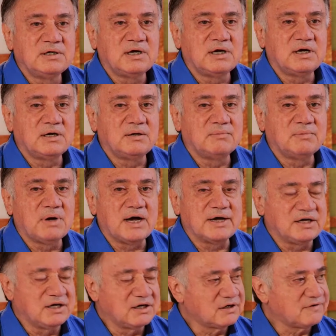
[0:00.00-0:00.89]

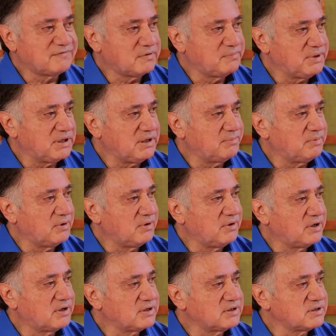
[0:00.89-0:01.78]
I hear from people
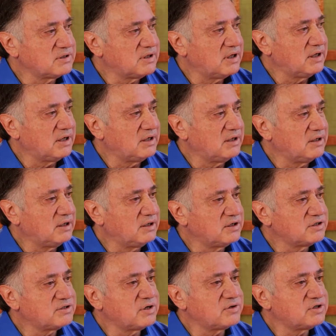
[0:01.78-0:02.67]
there's an
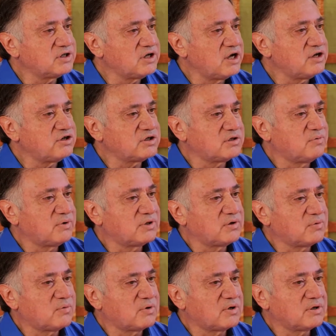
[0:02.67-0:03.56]
association with
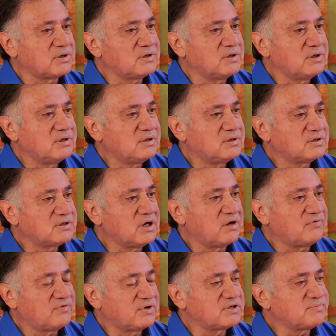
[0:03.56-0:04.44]
the word
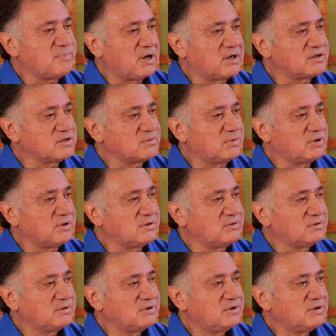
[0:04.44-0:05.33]
self-responsible.
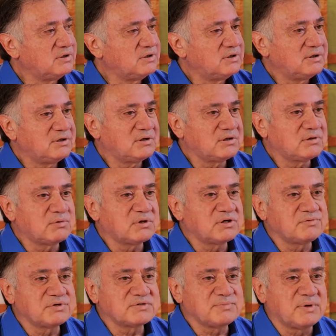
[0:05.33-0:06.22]
You know, the
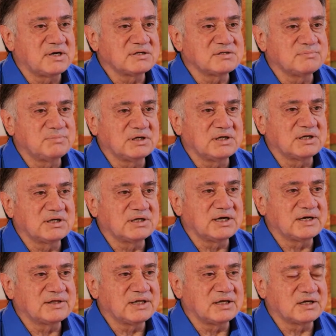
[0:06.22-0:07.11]
word
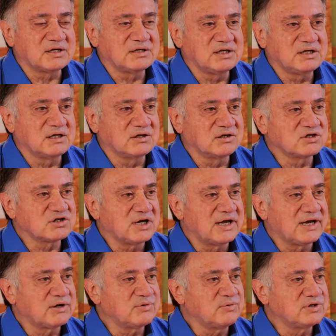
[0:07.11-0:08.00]
responsibility, I think, in the English
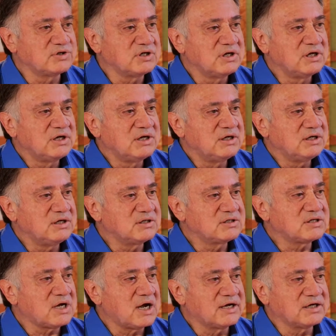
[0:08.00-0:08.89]
language
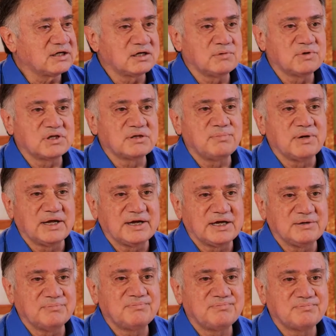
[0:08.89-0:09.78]
is tied in with
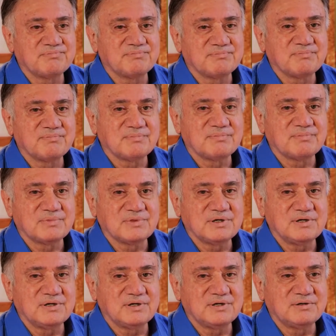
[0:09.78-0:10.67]
blame.
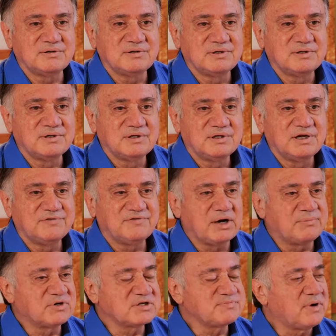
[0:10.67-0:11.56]
You know, if
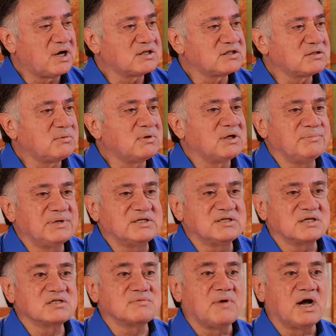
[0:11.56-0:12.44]
I'm responsible, it means
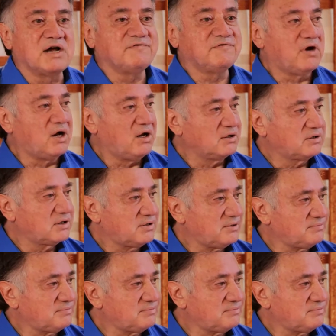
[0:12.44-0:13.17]
it's my fault.